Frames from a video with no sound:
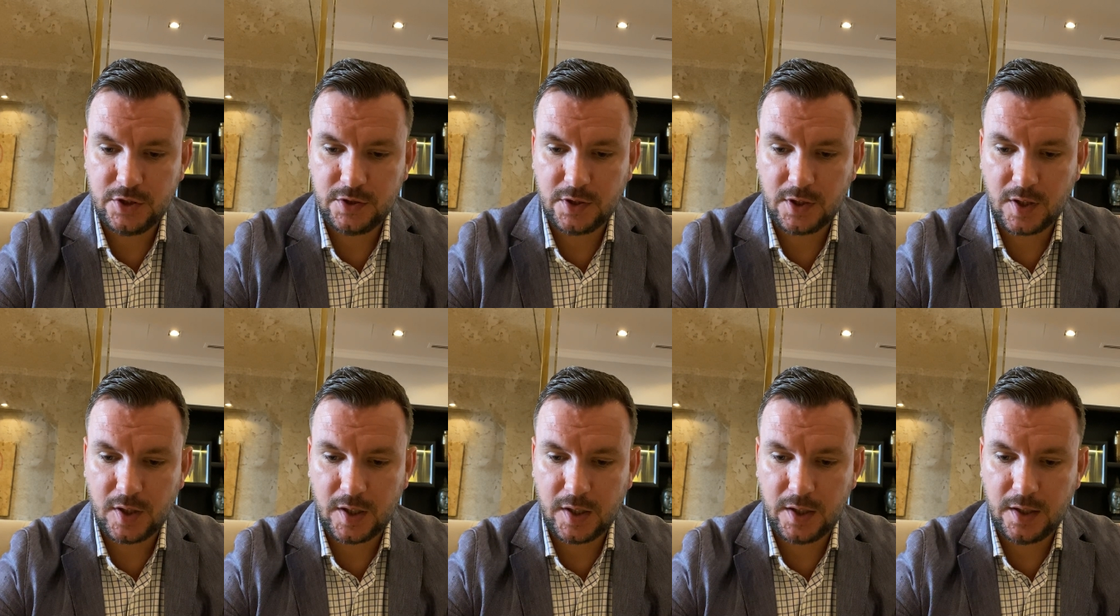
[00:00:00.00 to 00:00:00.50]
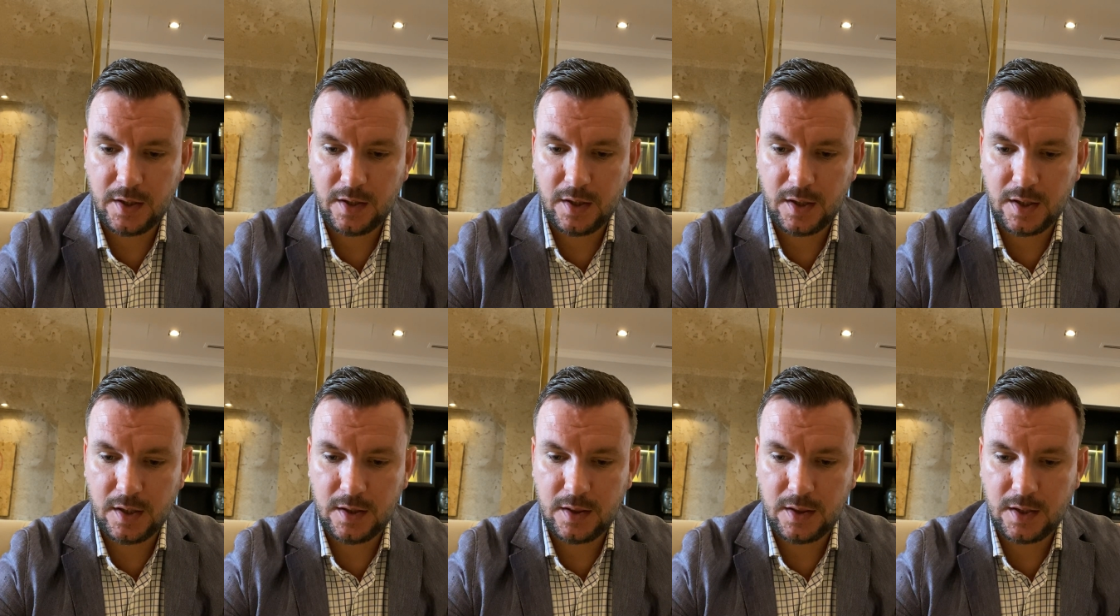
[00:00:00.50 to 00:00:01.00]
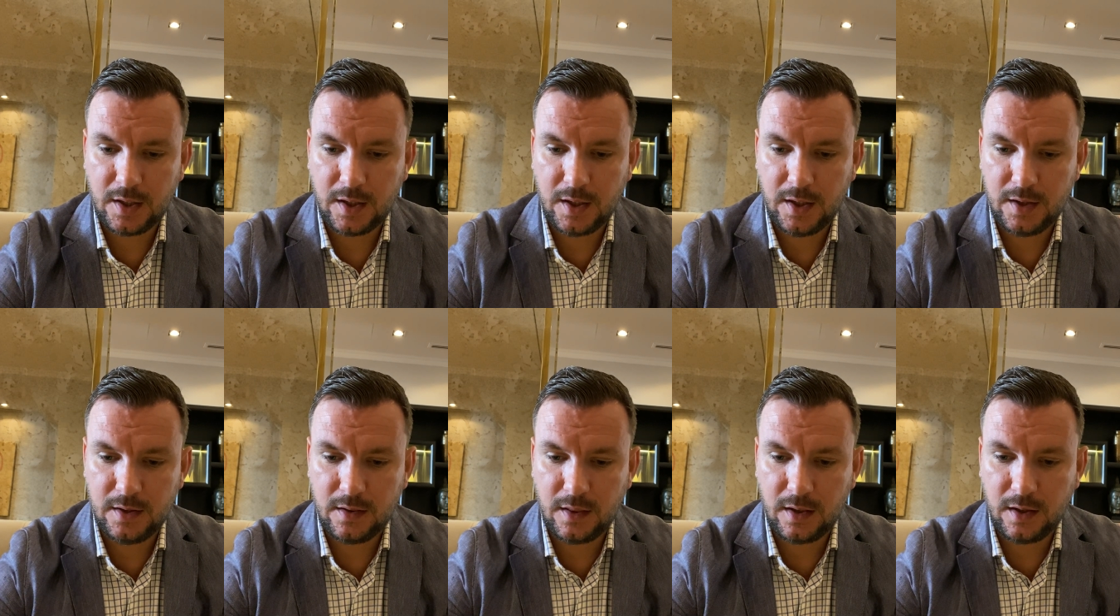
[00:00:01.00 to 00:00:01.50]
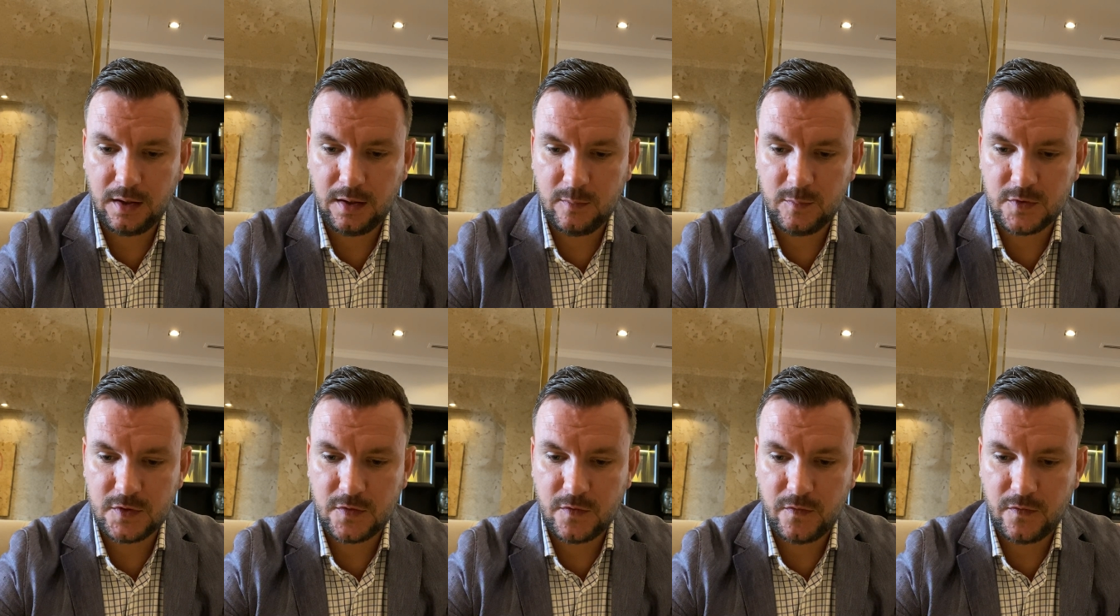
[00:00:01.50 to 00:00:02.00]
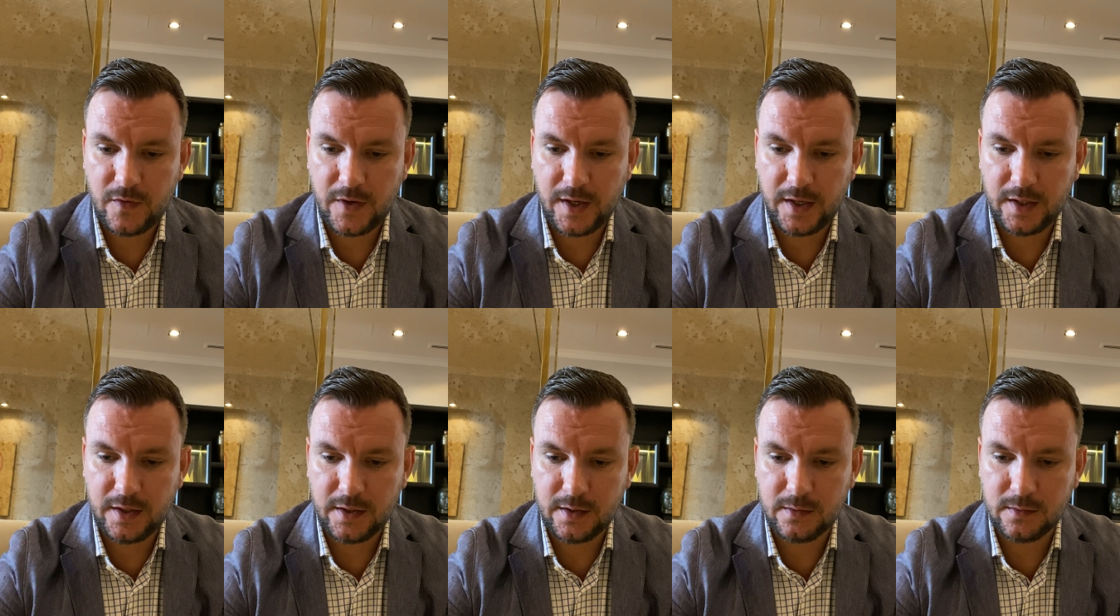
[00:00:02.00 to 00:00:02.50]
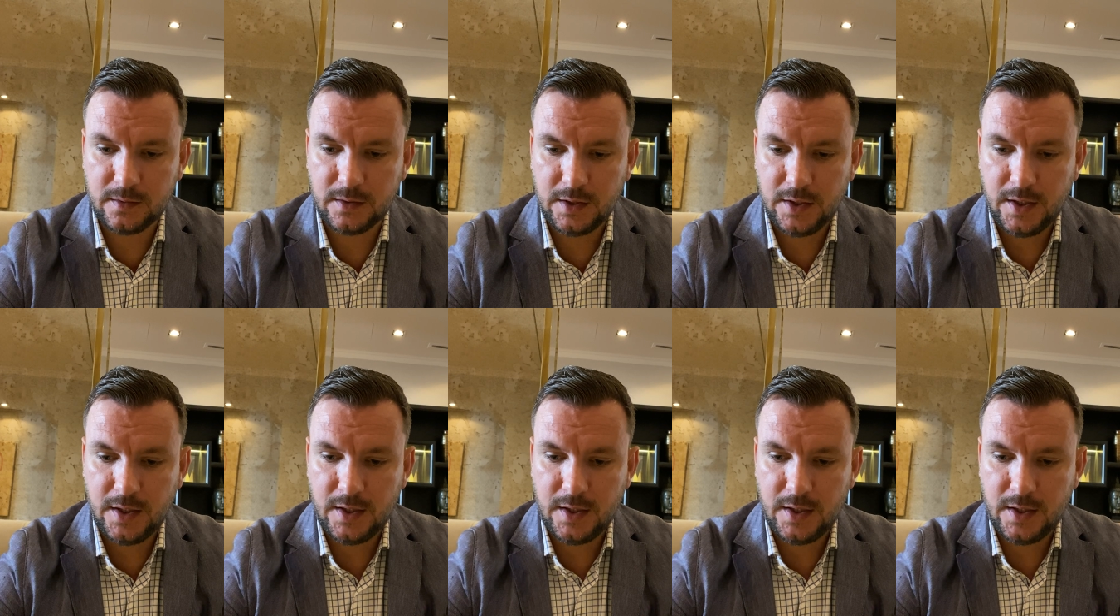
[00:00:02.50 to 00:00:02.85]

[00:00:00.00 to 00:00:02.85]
in the current themes fail.